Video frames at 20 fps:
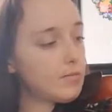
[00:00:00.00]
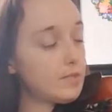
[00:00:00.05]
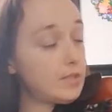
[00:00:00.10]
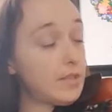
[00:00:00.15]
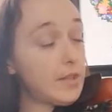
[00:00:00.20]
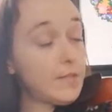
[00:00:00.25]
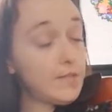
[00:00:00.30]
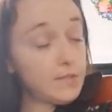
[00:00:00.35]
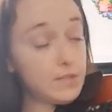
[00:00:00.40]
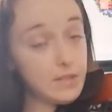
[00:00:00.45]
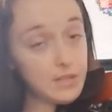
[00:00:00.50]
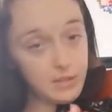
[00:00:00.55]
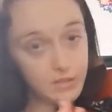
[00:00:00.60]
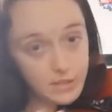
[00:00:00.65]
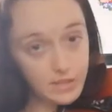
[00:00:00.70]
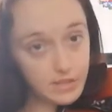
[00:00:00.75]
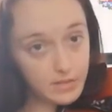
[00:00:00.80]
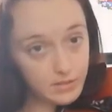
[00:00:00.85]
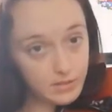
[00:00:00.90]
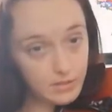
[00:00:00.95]

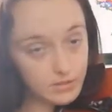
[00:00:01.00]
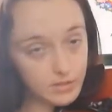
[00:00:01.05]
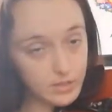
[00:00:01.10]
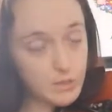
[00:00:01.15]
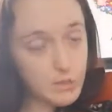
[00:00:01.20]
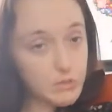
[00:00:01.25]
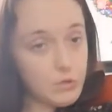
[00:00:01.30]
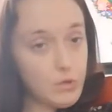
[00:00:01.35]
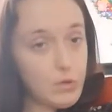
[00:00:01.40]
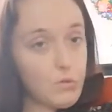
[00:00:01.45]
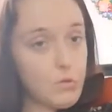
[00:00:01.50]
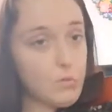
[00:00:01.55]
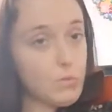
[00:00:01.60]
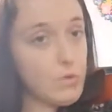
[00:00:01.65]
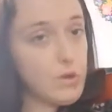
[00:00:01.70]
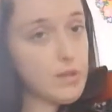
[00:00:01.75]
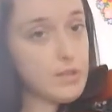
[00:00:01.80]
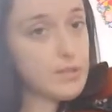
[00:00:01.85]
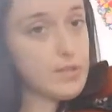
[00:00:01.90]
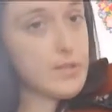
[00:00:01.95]
Definitely, you don't
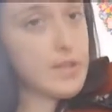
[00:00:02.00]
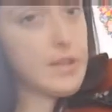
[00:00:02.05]
want to